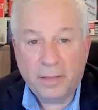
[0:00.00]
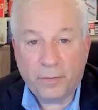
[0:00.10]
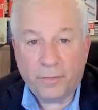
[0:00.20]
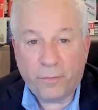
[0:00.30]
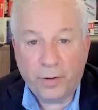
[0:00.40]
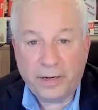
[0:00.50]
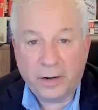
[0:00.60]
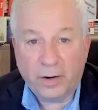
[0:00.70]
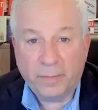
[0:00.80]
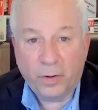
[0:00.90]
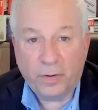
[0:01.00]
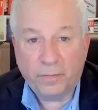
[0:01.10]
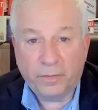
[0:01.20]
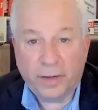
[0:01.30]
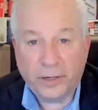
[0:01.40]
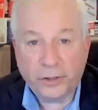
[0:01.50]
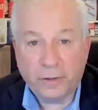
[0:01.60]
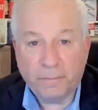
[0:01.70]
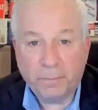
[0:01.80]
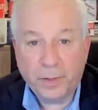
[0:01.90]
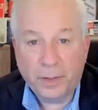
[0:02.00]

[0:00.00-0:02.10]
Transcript: They're freaked out about inflation,